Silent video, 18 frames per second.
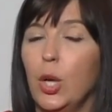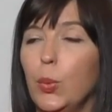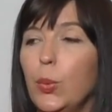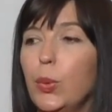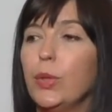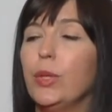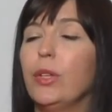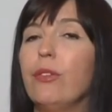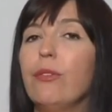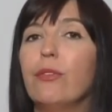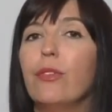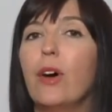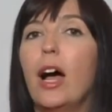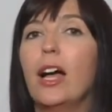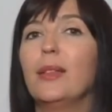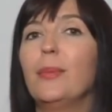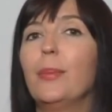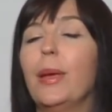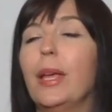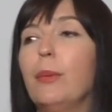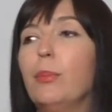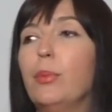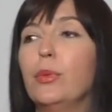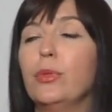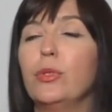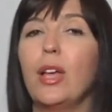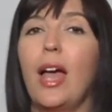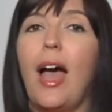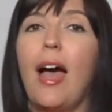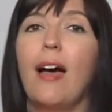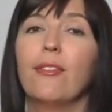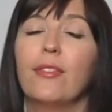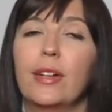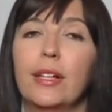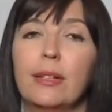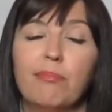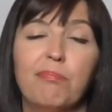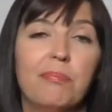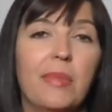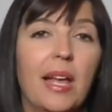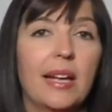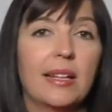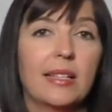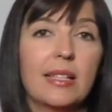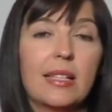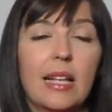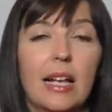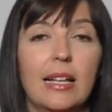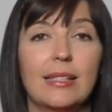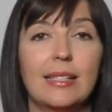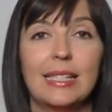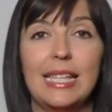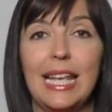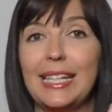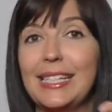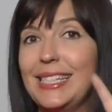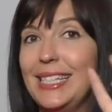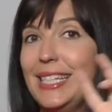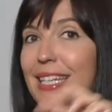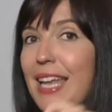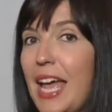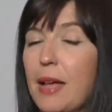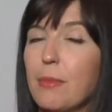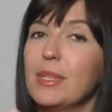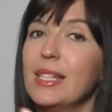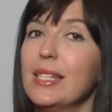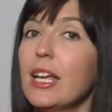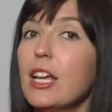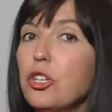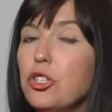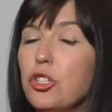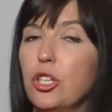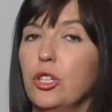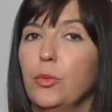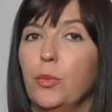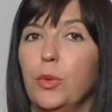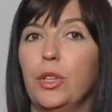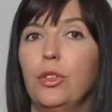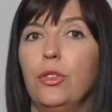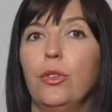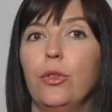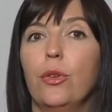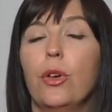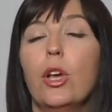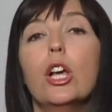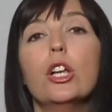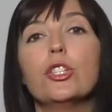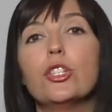Will you invite people to have a sexy name session with you